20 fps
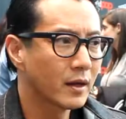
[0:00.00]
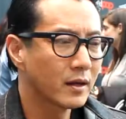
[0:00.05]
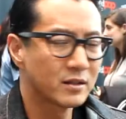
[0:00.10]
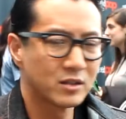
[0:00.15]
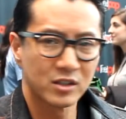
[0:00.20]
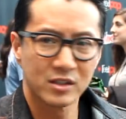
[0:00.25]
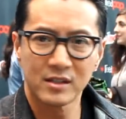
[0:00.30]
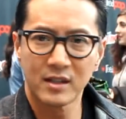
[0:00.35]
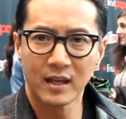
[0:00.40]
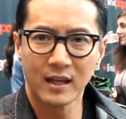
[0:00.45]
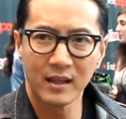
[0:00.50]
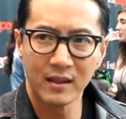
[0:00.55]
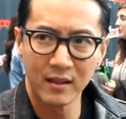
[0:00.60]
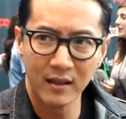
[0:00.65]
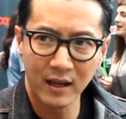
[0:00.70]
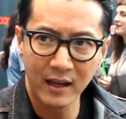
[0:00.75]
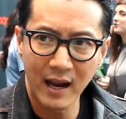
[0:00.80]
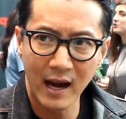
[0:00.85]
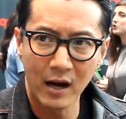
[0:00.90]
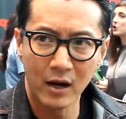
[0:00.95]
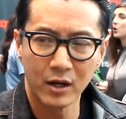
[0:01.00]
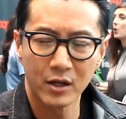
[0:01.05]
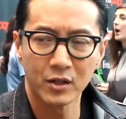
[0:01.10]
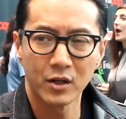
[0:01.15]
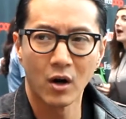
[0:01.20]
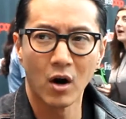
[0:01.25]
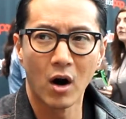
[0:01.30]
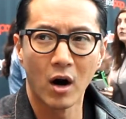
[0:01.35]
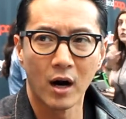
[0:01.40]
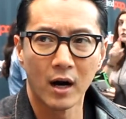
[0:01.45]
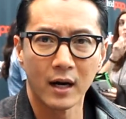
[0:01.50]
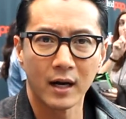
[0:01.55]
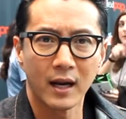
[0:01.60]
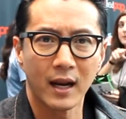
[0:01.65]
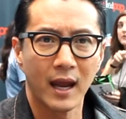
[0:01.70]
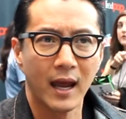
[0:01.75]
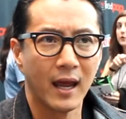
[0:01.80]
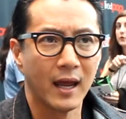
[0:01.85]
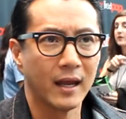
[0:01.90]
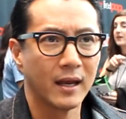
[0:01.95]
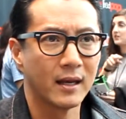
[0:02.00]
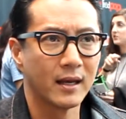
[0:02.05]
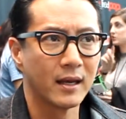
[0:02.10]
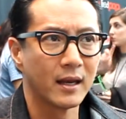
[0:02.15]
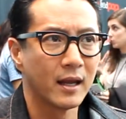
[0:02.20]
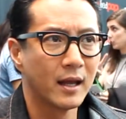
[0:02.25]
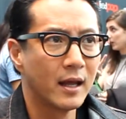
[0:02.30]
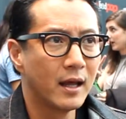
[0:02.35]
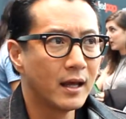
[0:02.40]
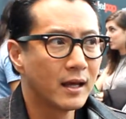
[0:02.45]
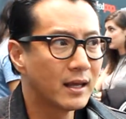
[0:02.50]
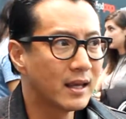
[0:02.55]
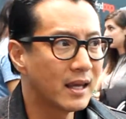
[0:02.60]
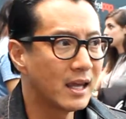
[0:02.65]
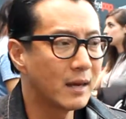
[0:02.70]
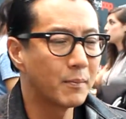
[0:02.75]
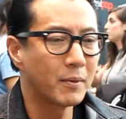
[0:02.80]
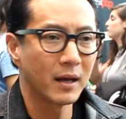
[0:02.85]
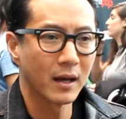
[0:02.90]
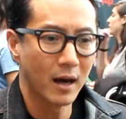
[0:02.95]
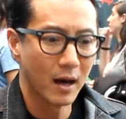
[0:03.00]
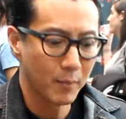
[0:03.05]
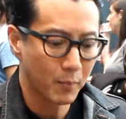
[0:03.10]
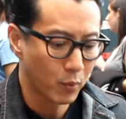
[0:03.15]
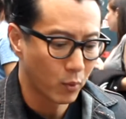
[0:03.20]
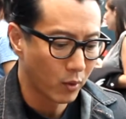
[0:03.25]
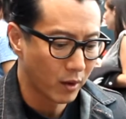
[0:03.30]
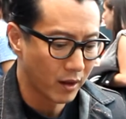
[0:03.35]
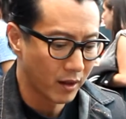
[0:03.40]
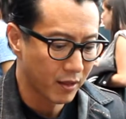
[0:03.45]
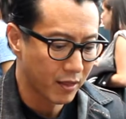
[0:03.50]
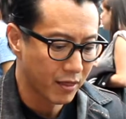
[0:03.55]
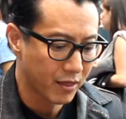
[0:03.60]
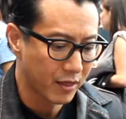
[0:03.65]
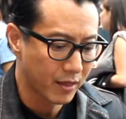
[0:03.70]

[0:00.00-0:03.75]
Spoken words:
just the character arc and keeping up with,